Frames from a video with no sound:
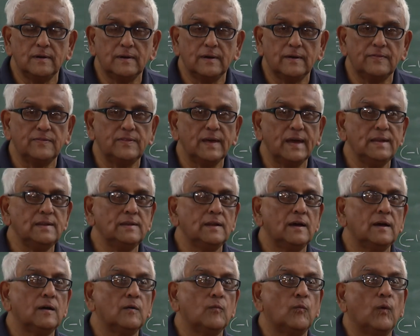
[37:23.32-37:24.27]
then
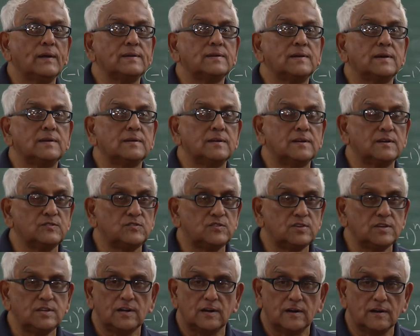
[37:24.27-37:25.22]
one can
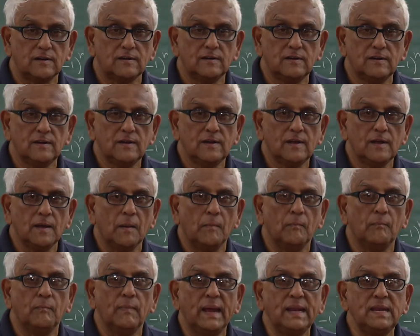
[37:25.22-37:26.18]
consider
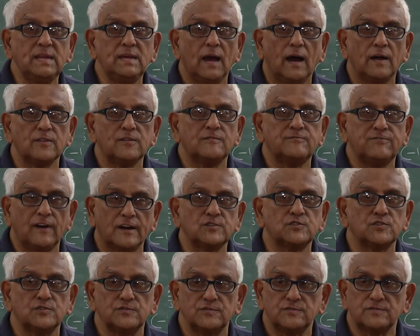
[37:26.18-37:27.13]
many other
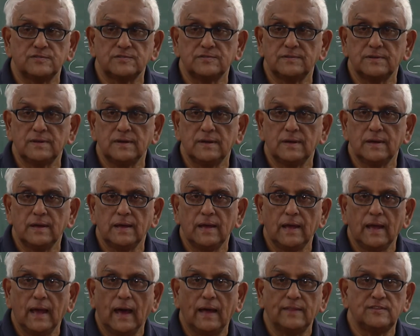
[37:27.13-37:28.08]
functions.
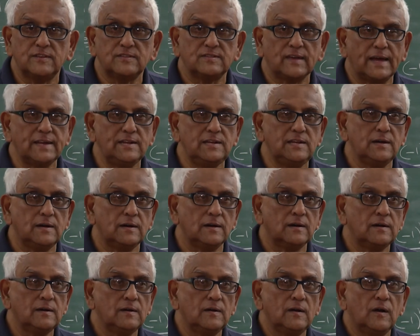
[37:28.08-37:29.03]
And this idea
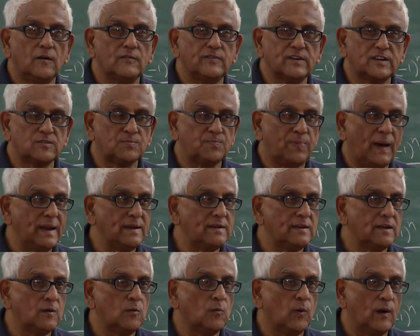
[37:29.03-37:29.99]
of
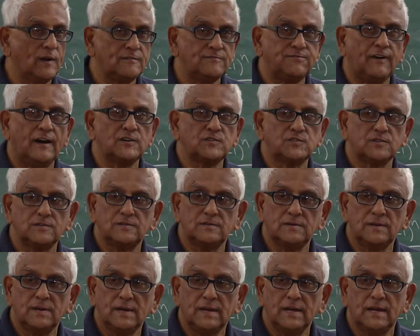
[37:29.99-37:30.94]
expanding one function
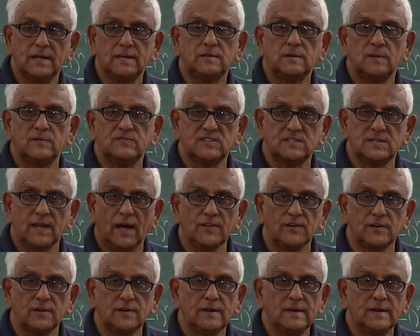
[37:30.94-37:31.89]
in terms of another